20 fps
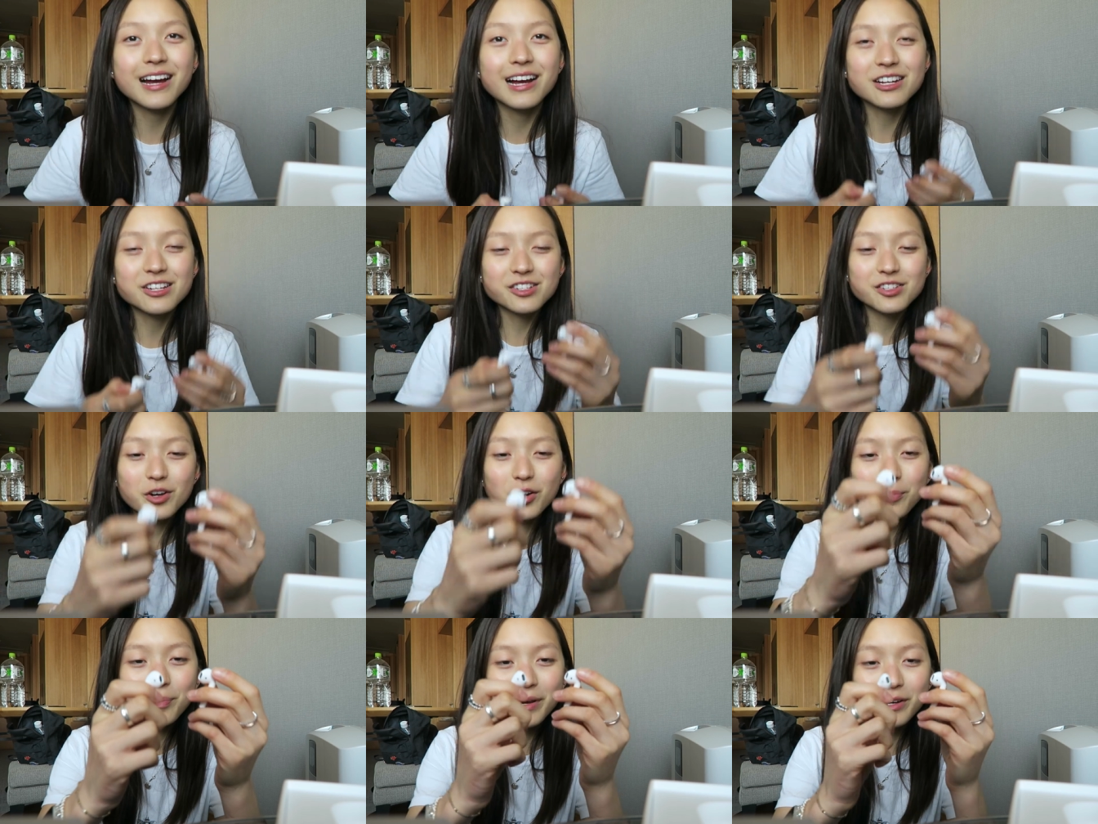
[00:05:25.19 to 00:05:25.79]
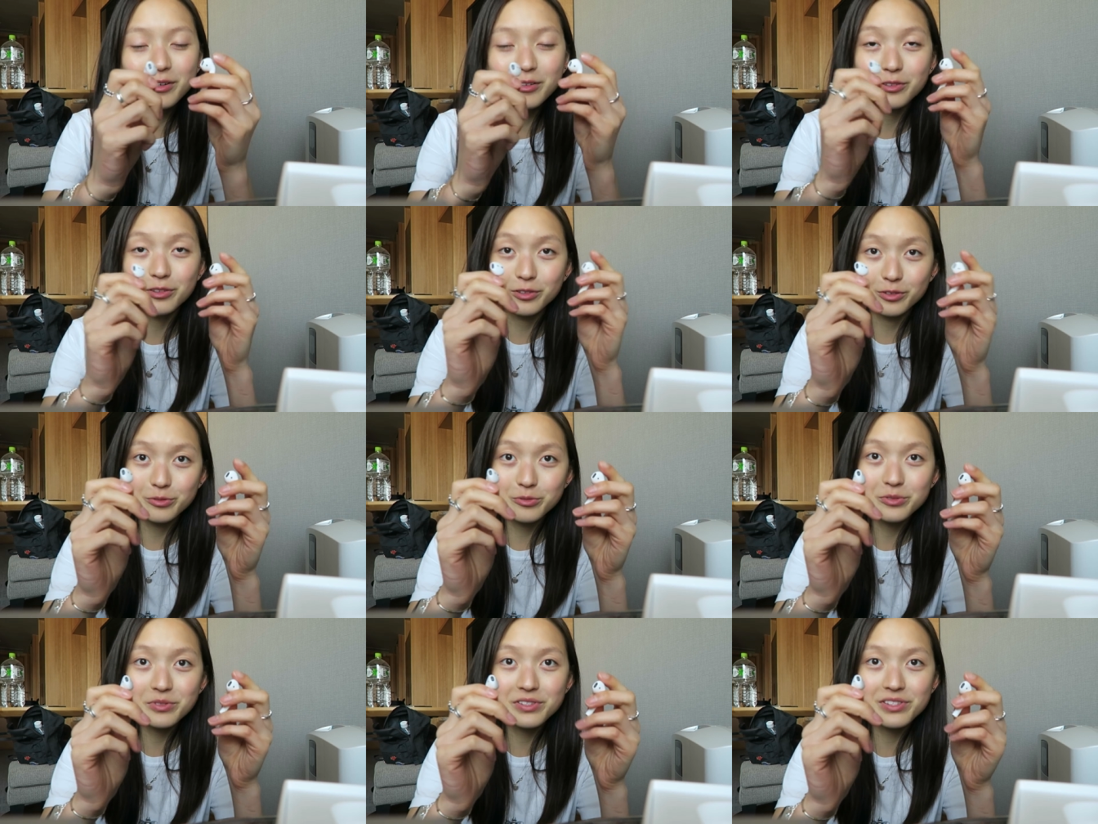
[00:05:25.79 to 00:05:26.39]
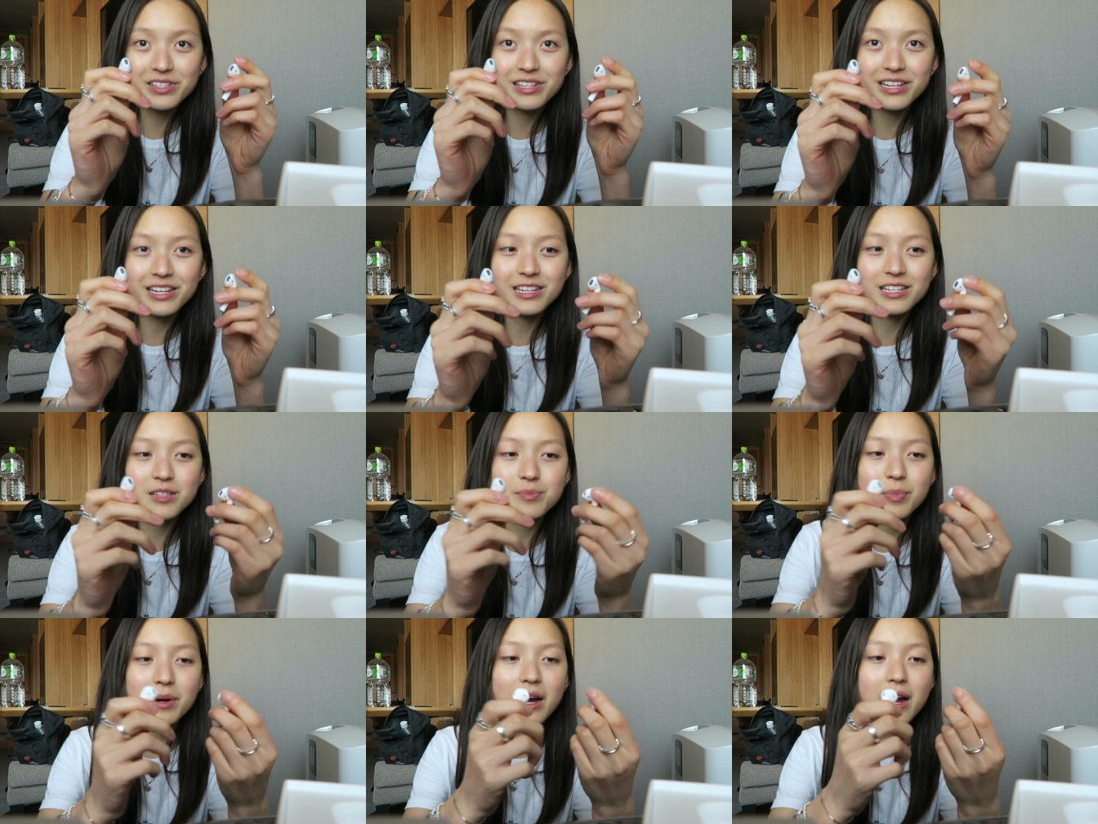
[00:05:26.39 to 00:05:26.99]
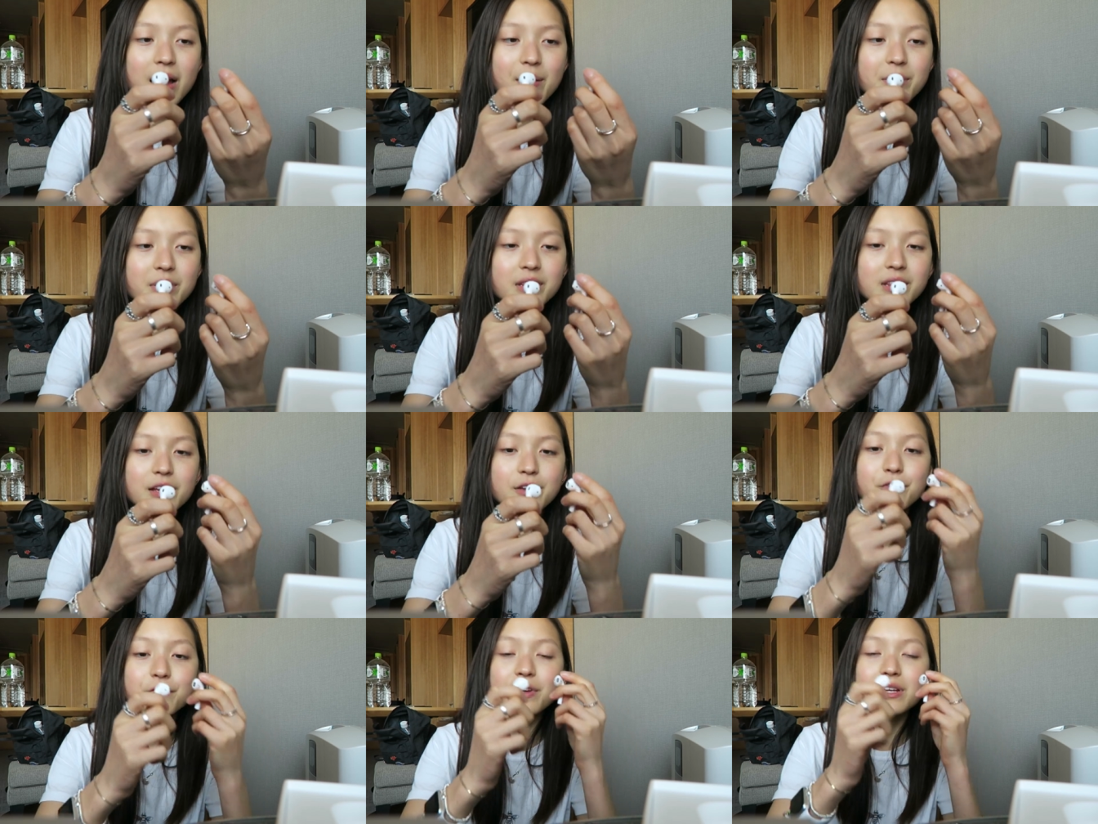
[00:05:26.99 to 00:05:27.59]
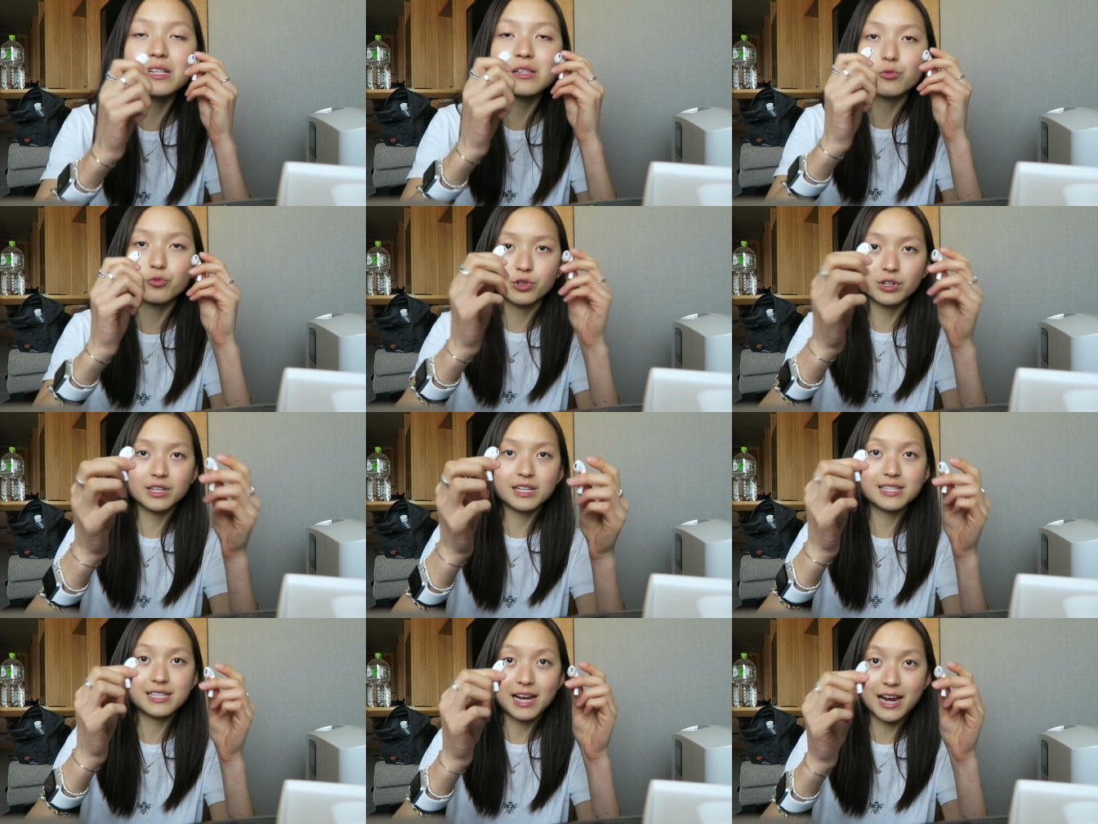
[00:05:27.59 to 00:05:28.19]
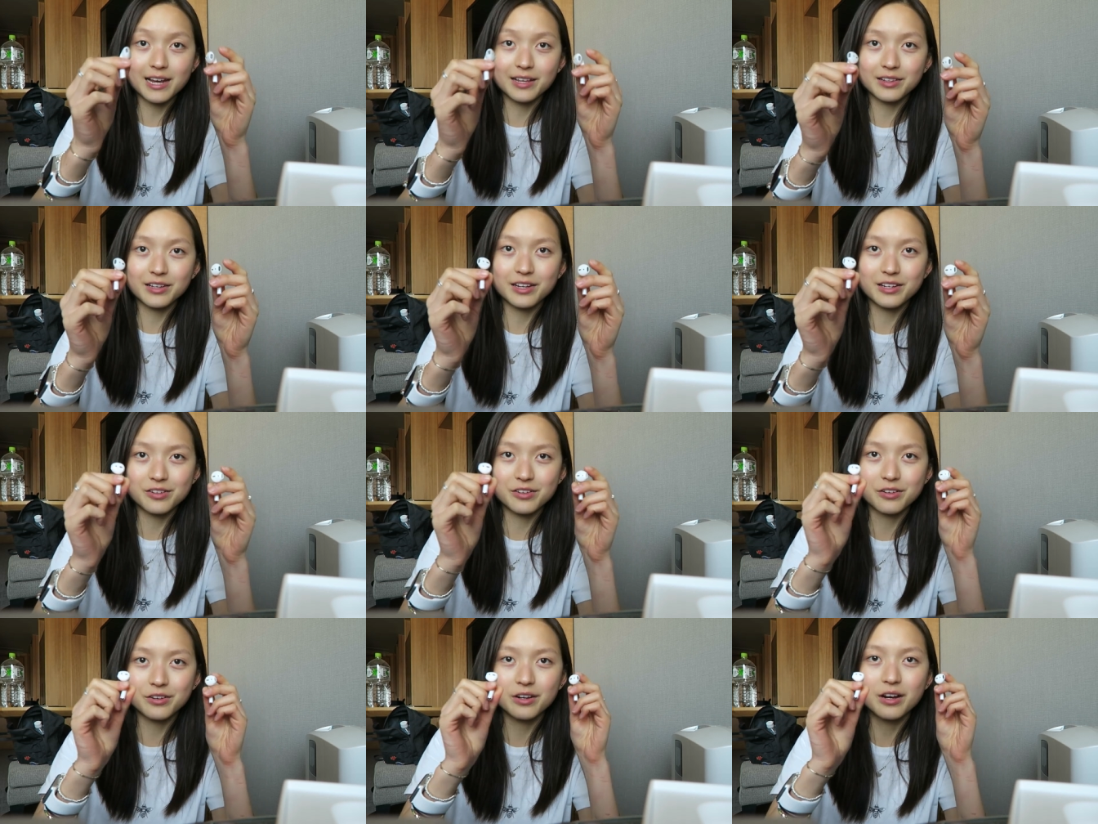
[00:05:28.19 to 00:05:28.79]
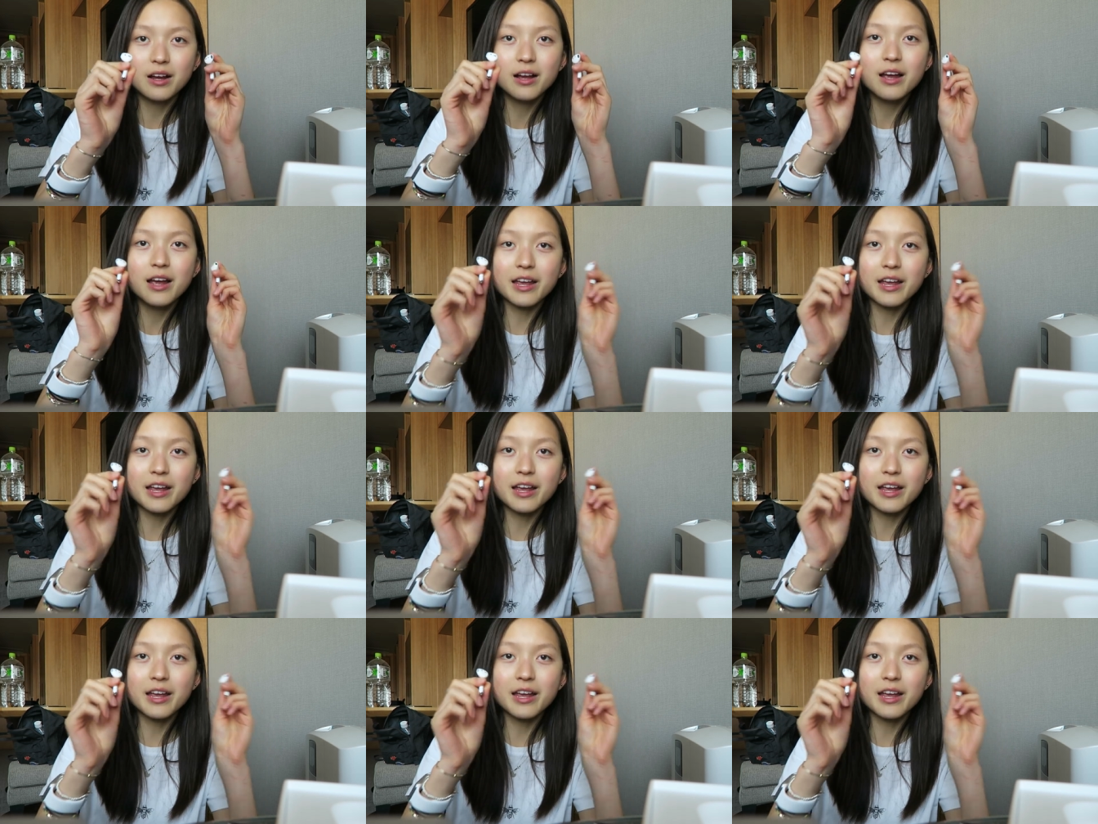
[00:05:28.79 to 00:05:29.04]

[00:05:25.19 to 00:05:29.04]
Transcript: I just hope I don't lose these, but I mean, they fit really tightly in your